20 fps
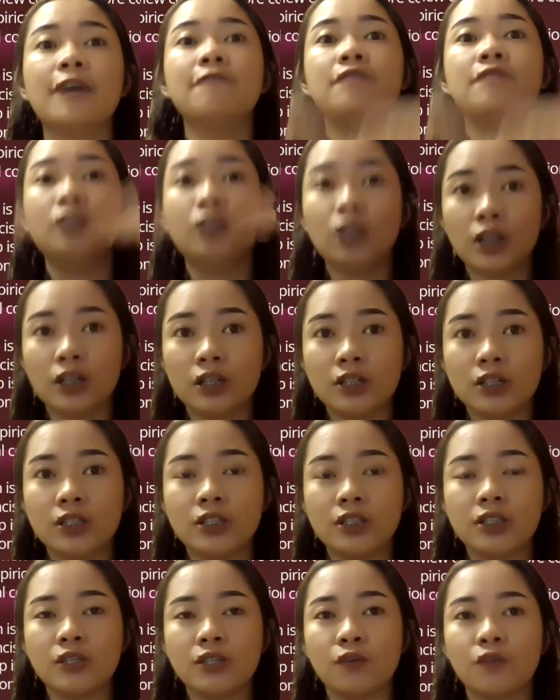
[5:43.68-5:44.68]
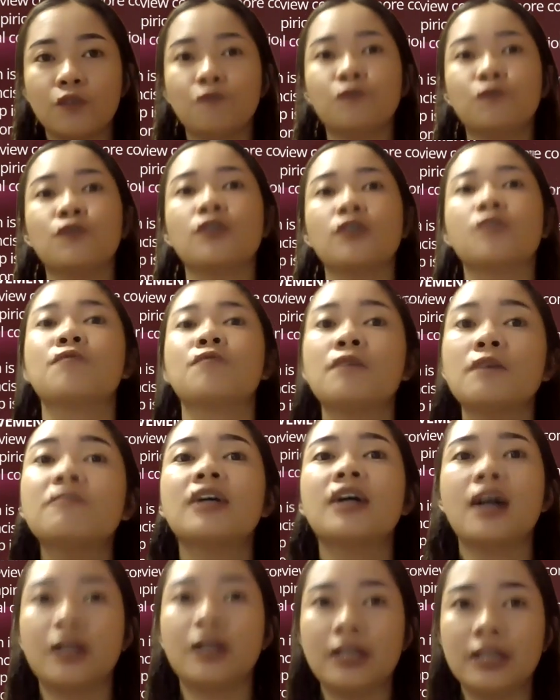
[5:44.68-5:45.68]
5 years or
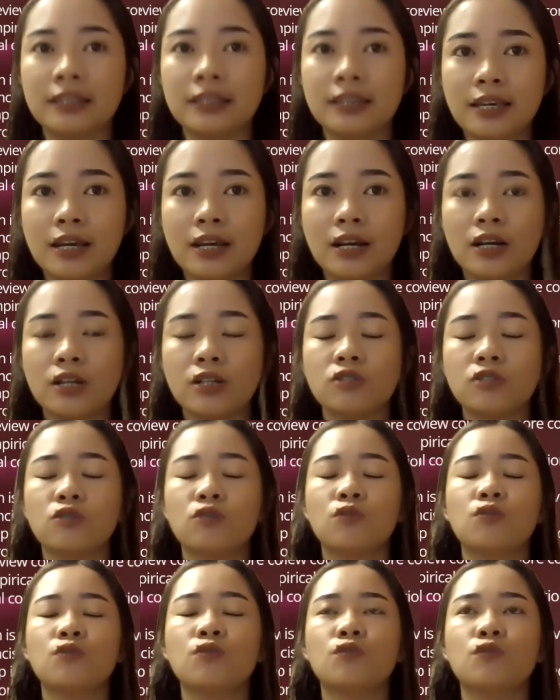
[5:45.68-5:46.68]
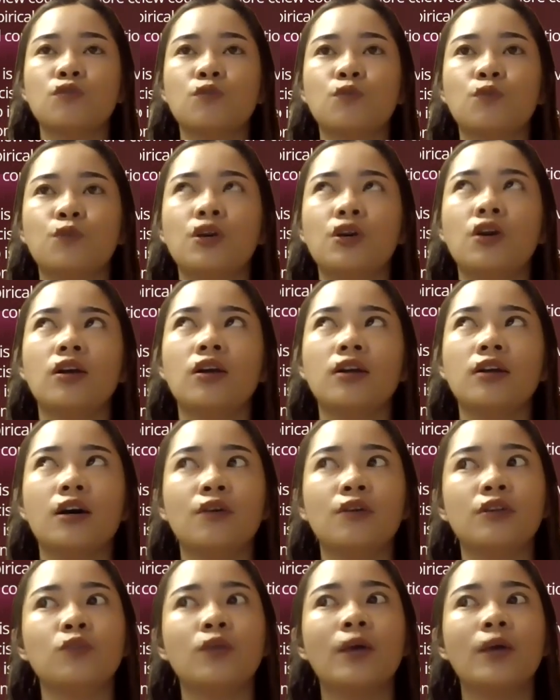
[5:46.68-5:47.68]
from the current year. So we are
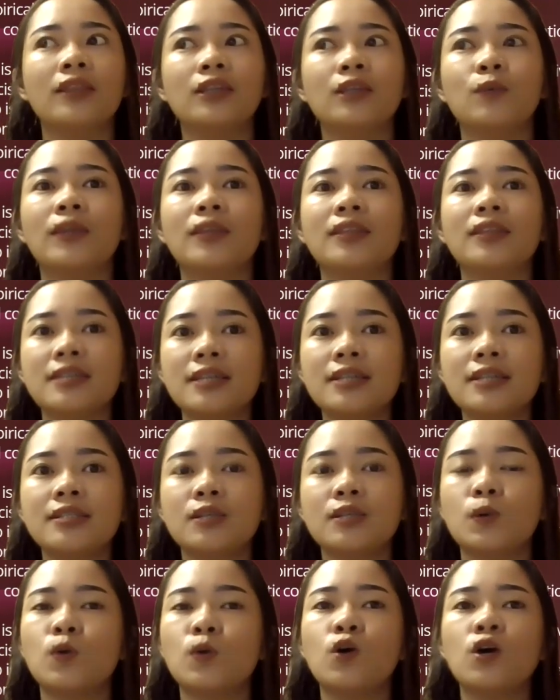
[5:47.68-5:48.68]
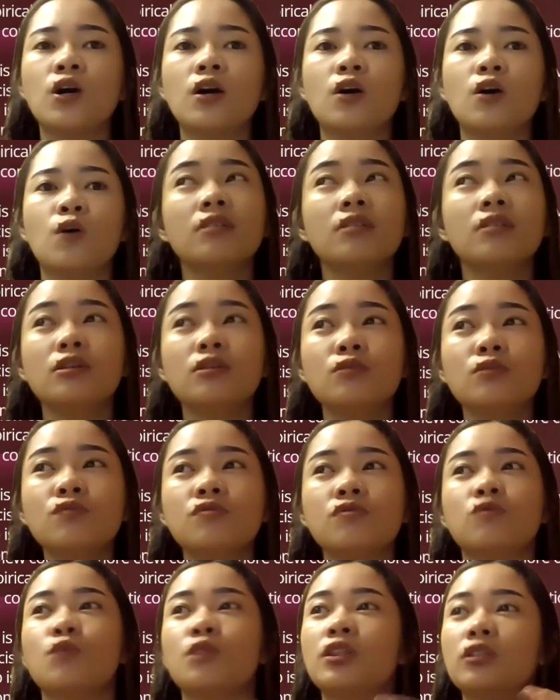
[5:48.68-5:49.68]
now in 2026. So you can
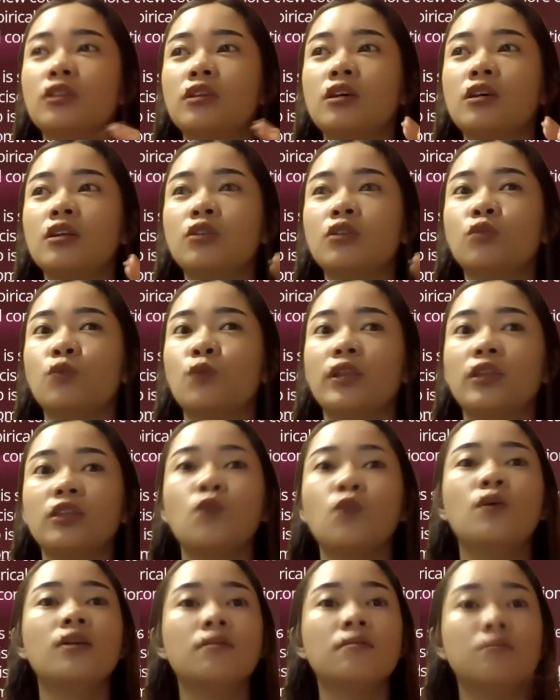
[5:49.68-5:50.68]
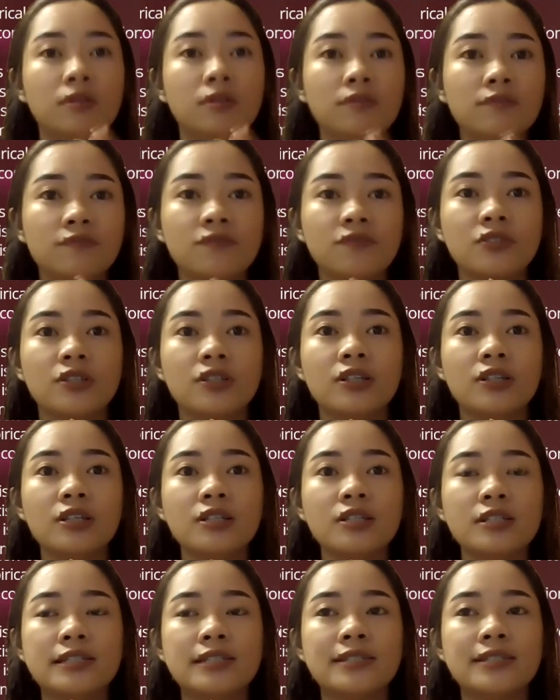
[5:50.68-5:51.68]
use 2021 above
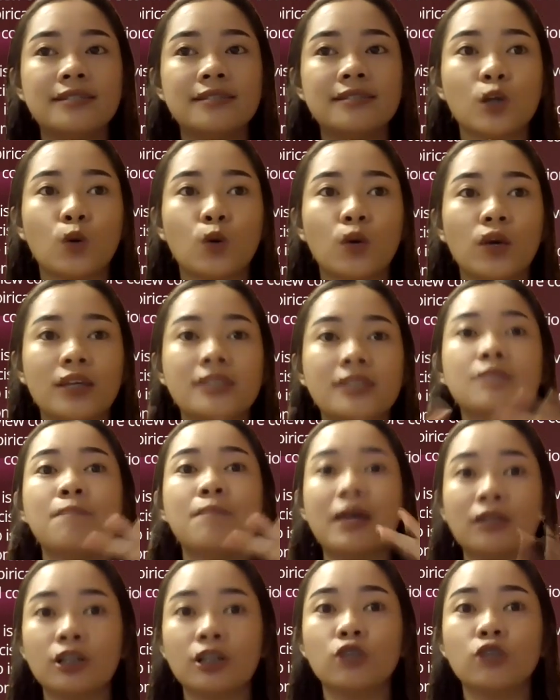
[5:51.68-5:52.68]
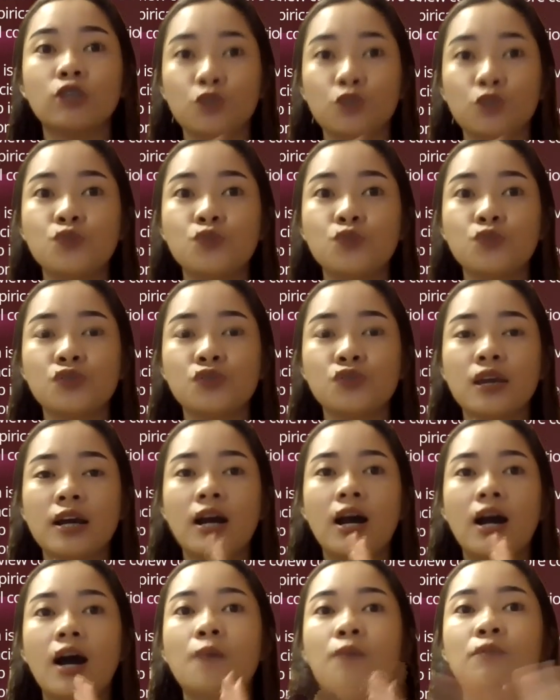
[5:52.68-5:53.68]
studies. So it's better to use
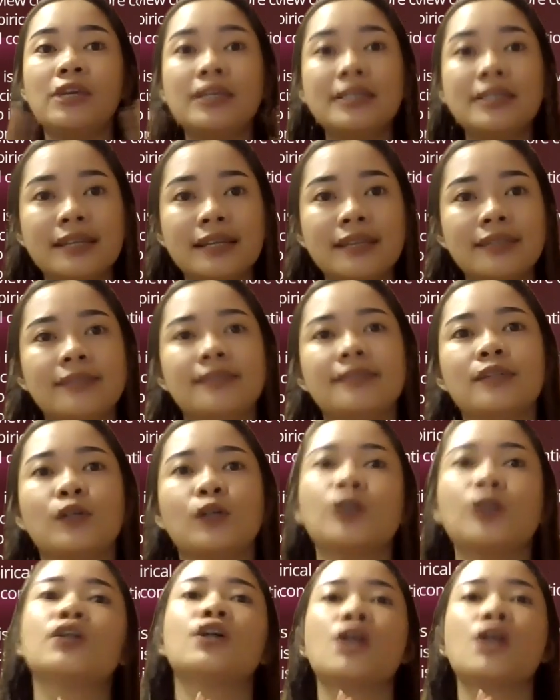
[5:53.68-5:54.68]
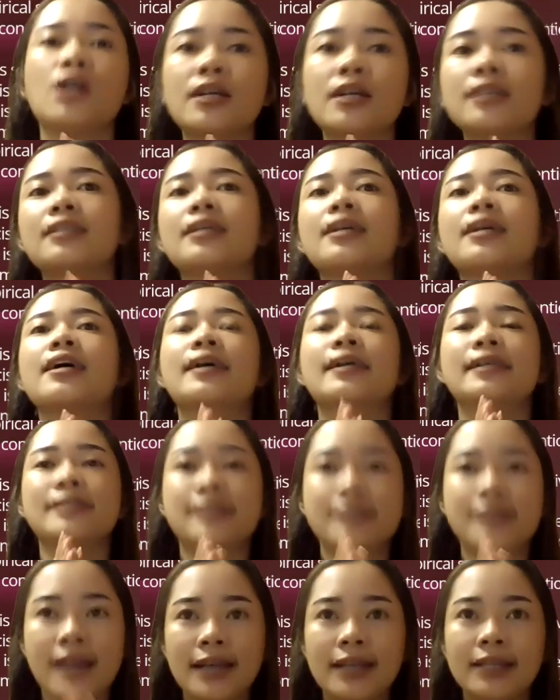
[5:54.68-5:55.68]
recent or current
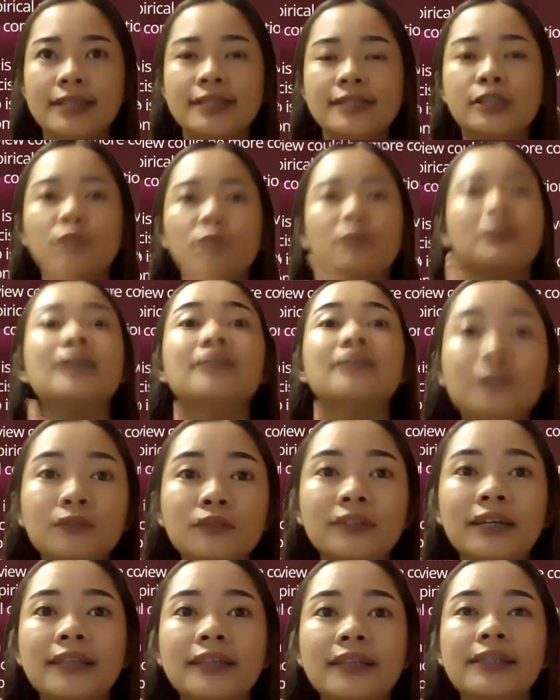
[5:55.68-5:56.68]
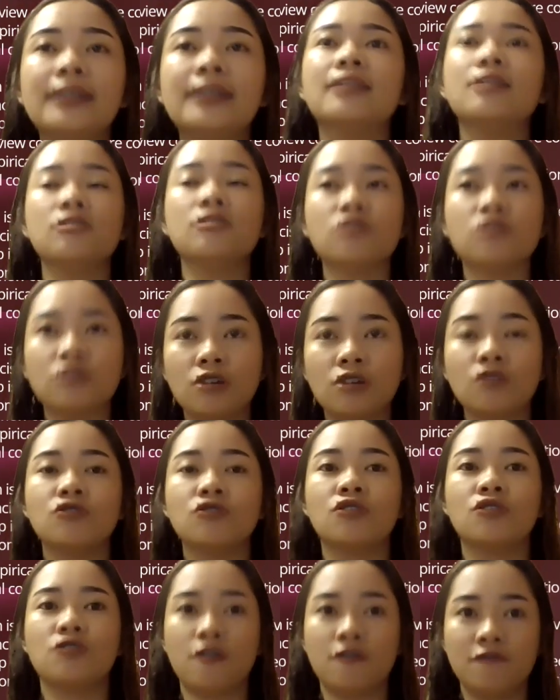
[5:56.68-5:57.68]
studies to be included in the
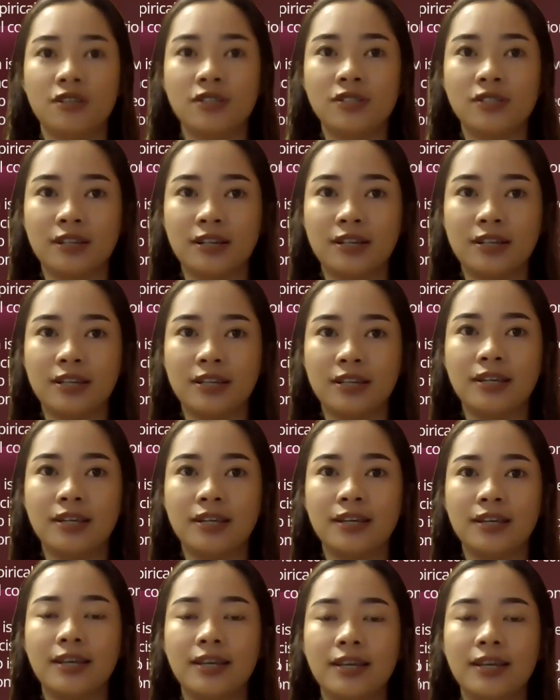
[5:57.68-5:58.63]
introduction of the study.